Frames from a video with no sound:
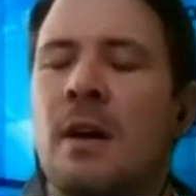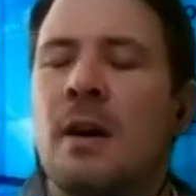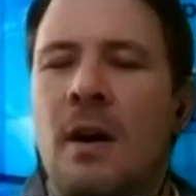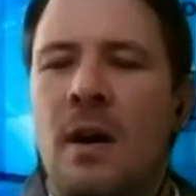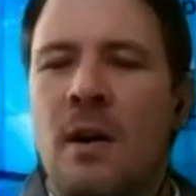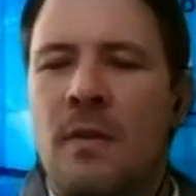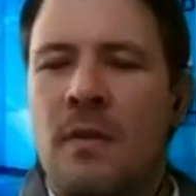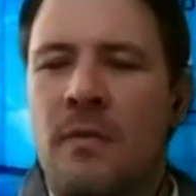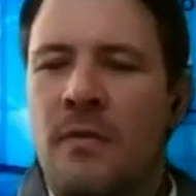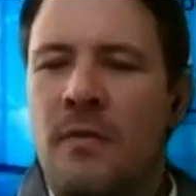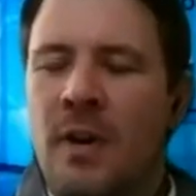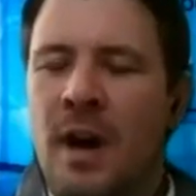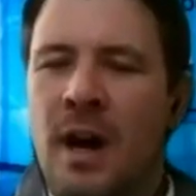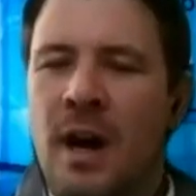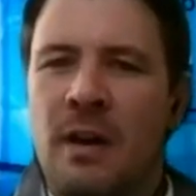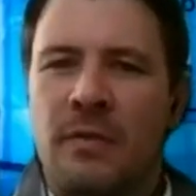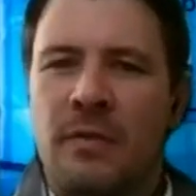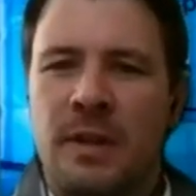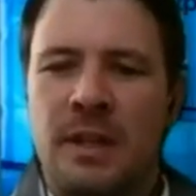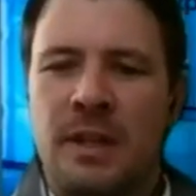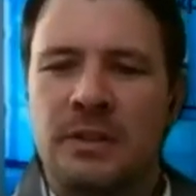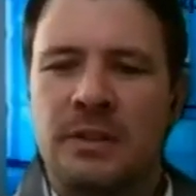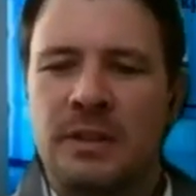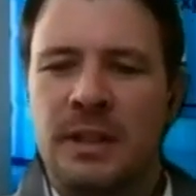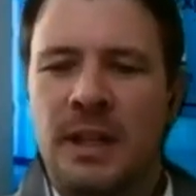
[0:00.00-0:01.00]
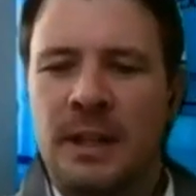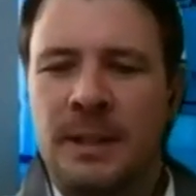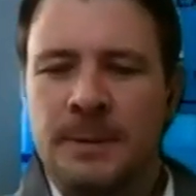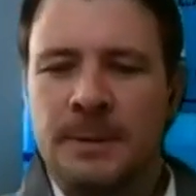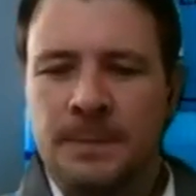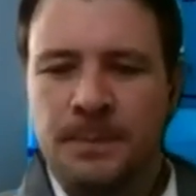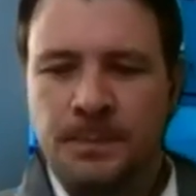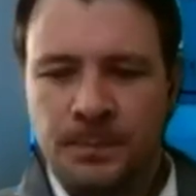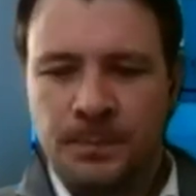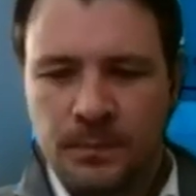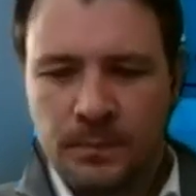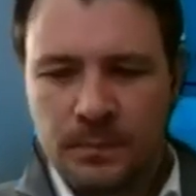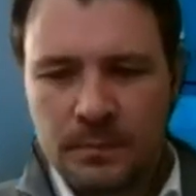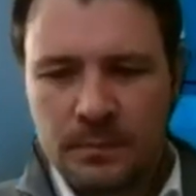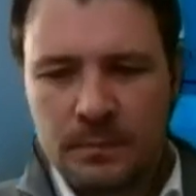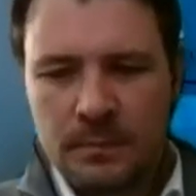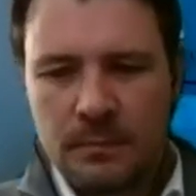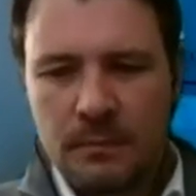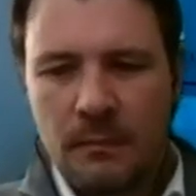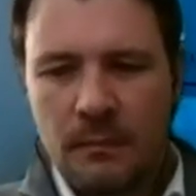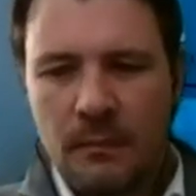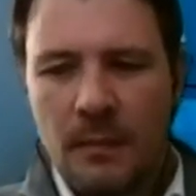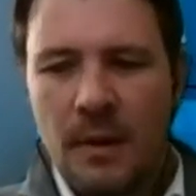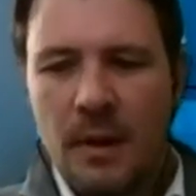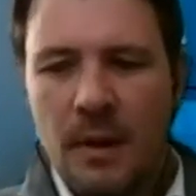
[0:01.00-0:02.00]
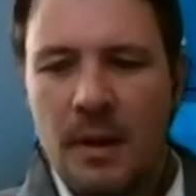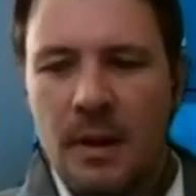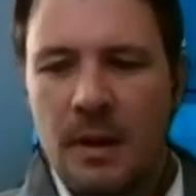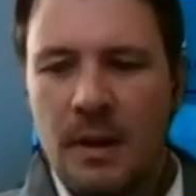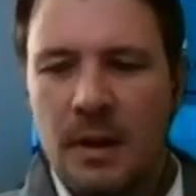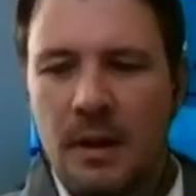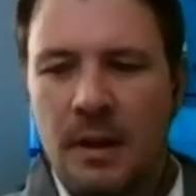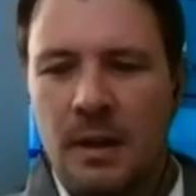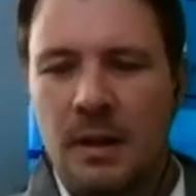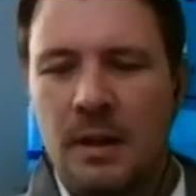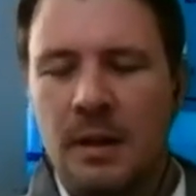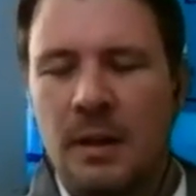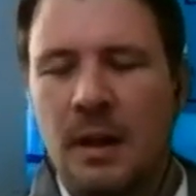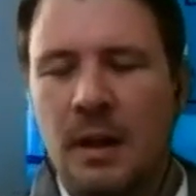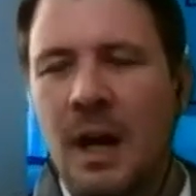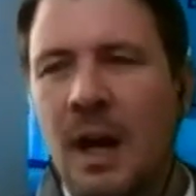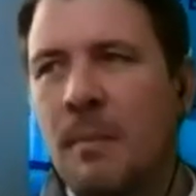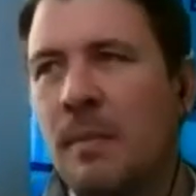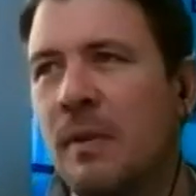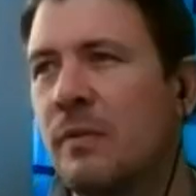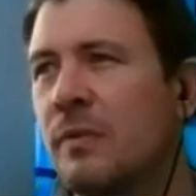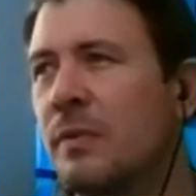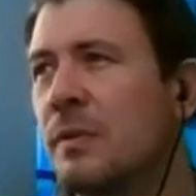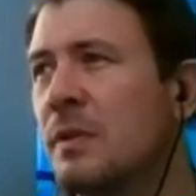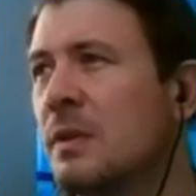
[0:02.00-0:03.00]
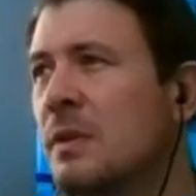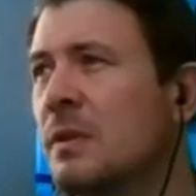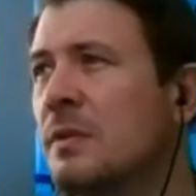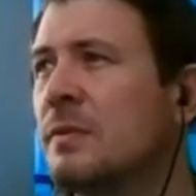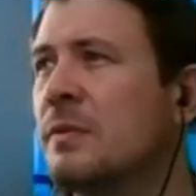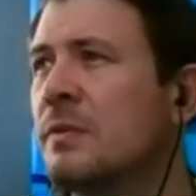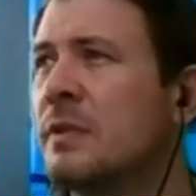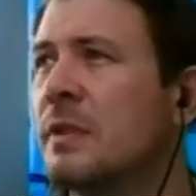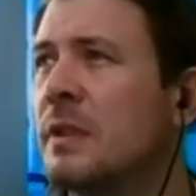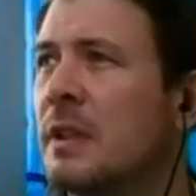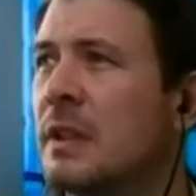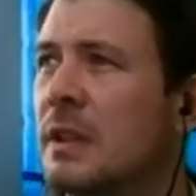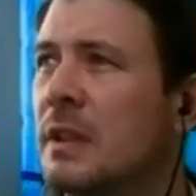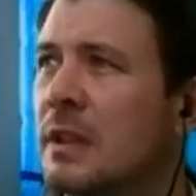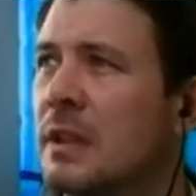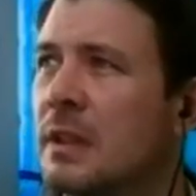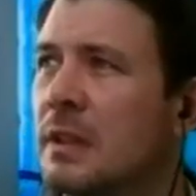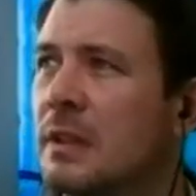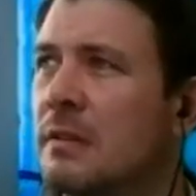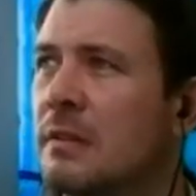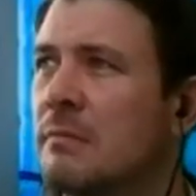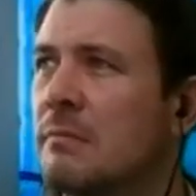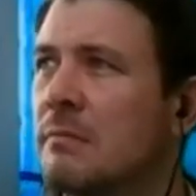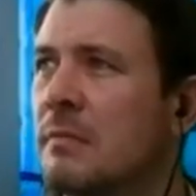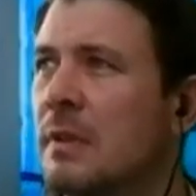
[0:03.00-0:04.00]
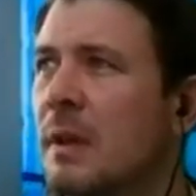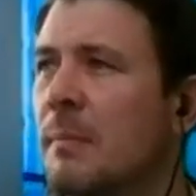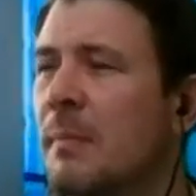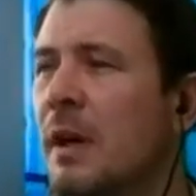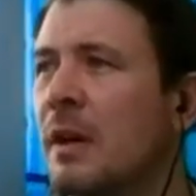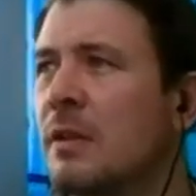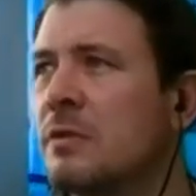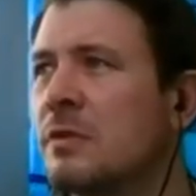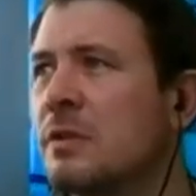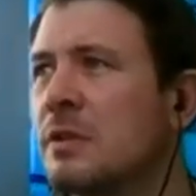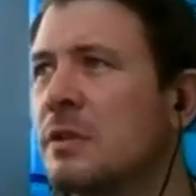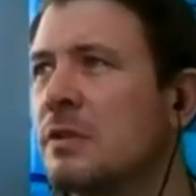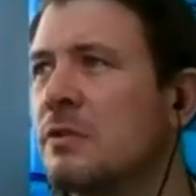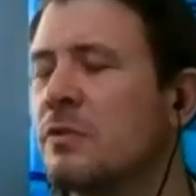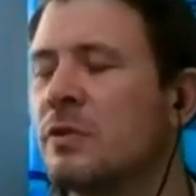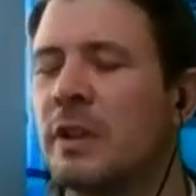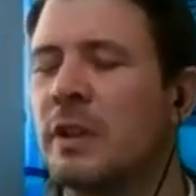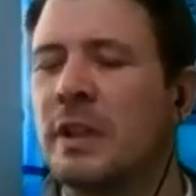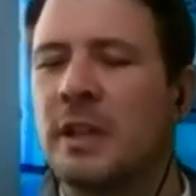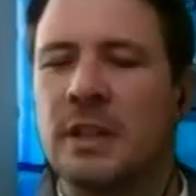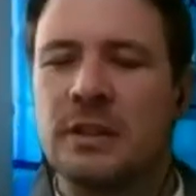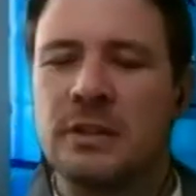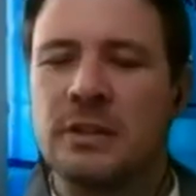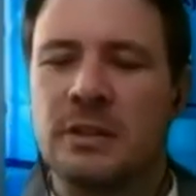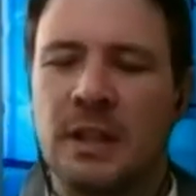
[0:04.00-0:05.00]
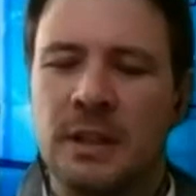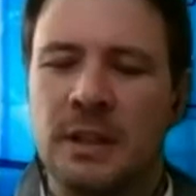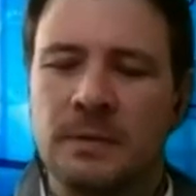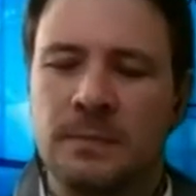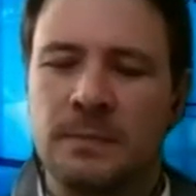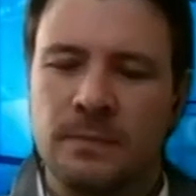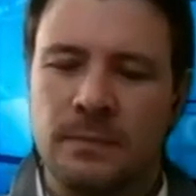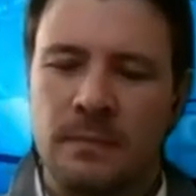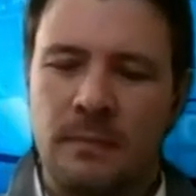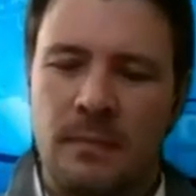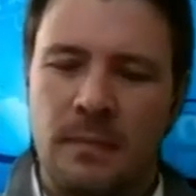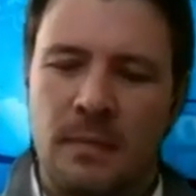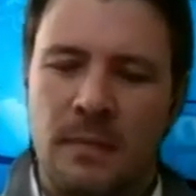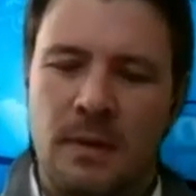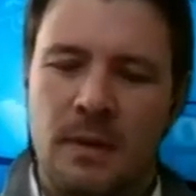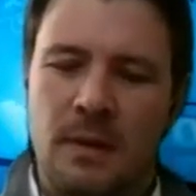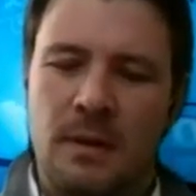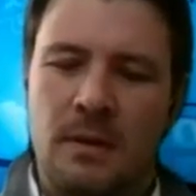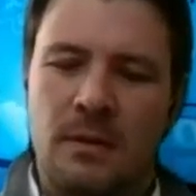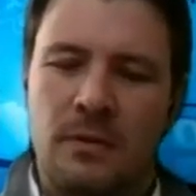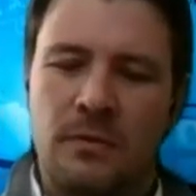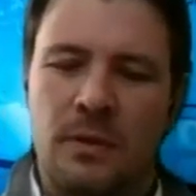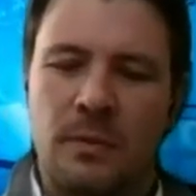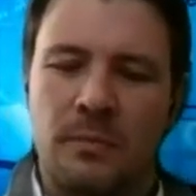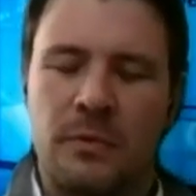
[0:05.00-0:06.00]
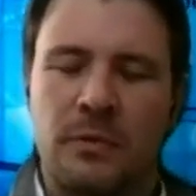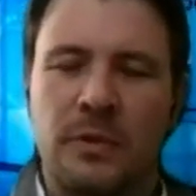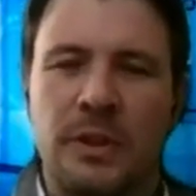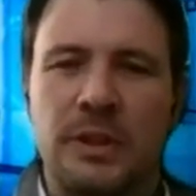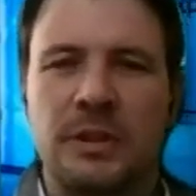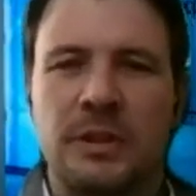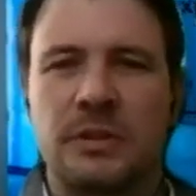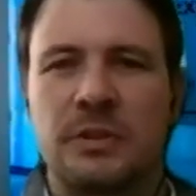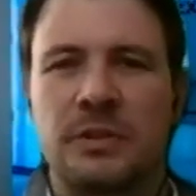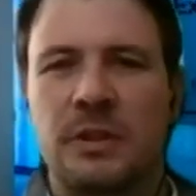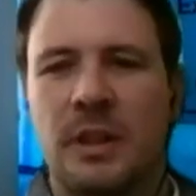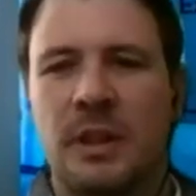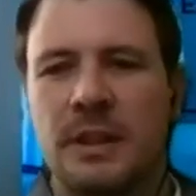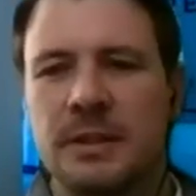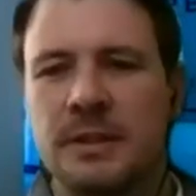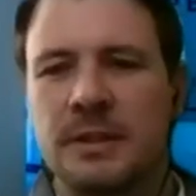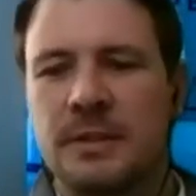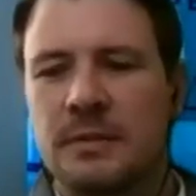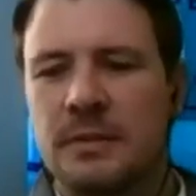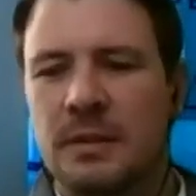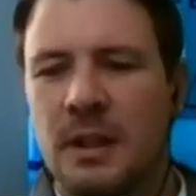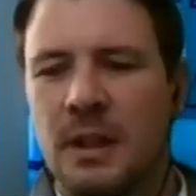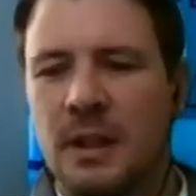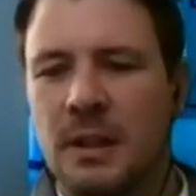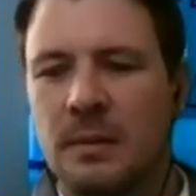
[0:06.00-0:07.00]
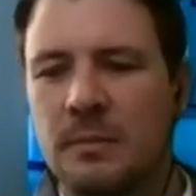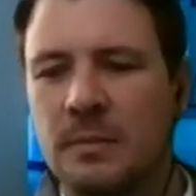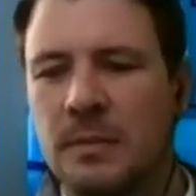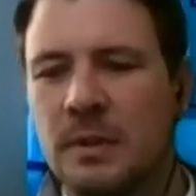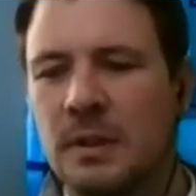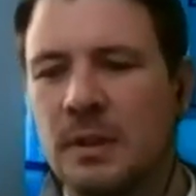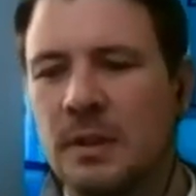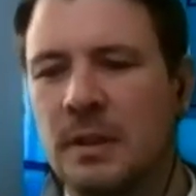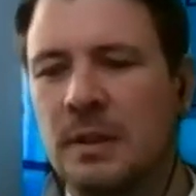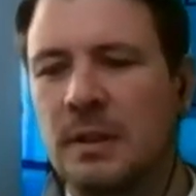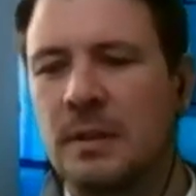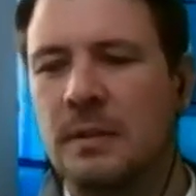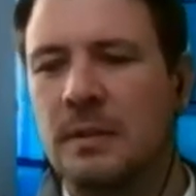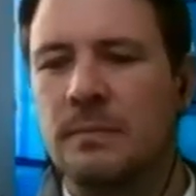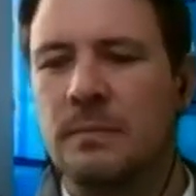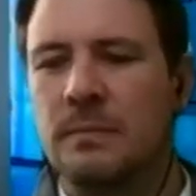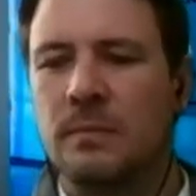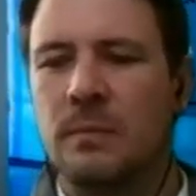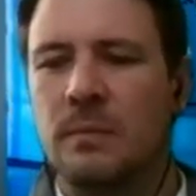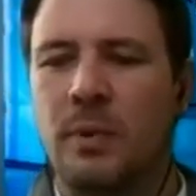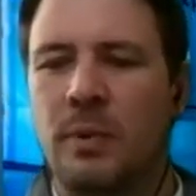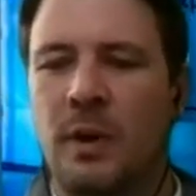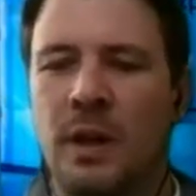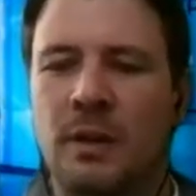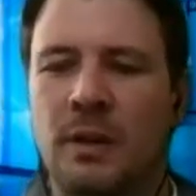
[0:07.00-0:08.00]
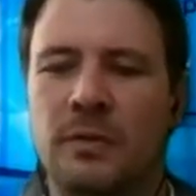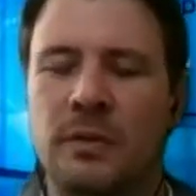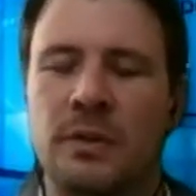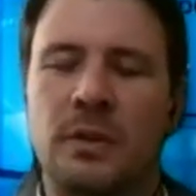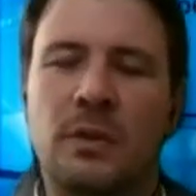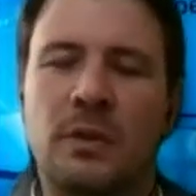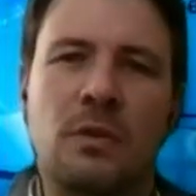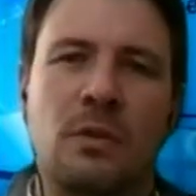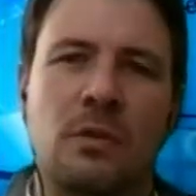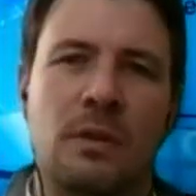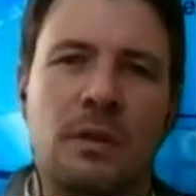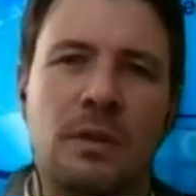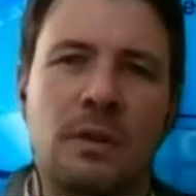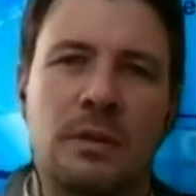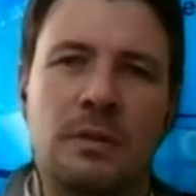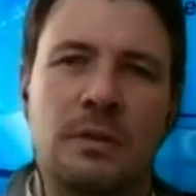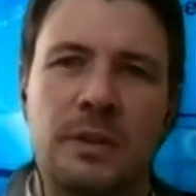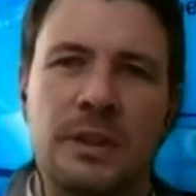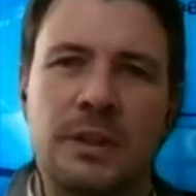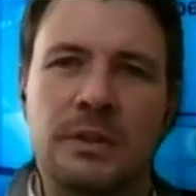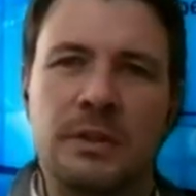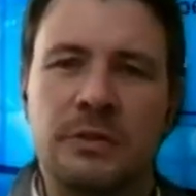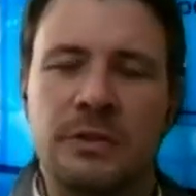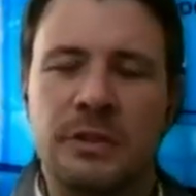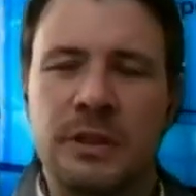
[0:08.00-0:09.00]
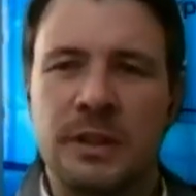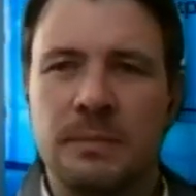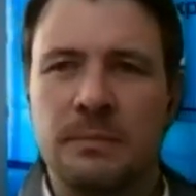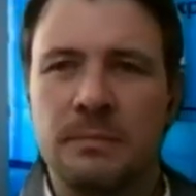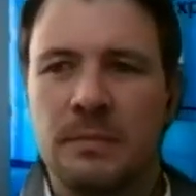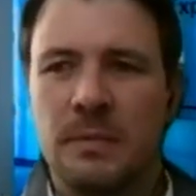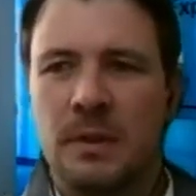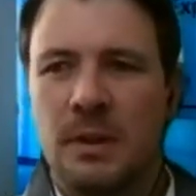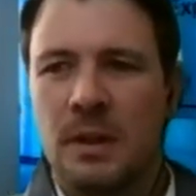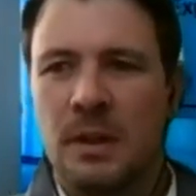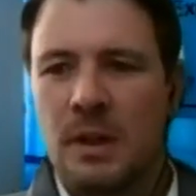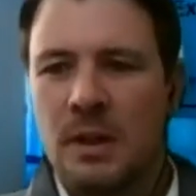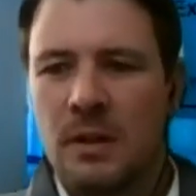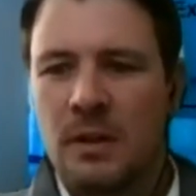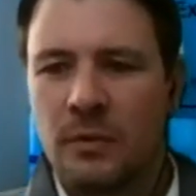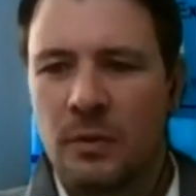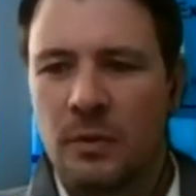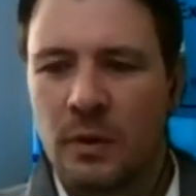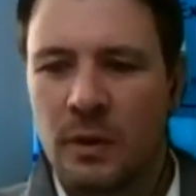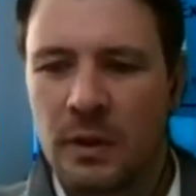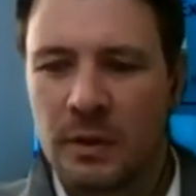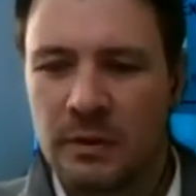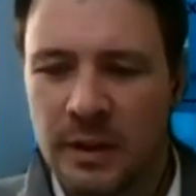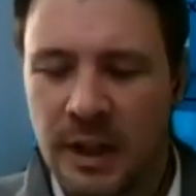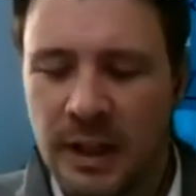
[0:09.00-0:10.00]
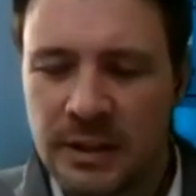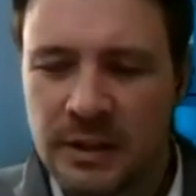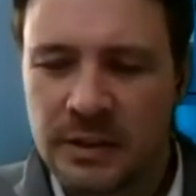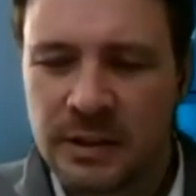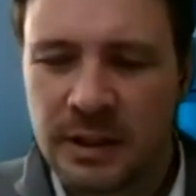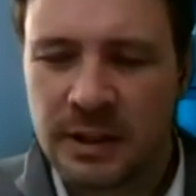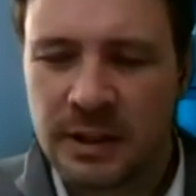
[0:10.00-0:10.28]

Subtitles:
over 5 years now. I'm involved about 3 years now from the Rittal side. I'm part of the core Rittal team for data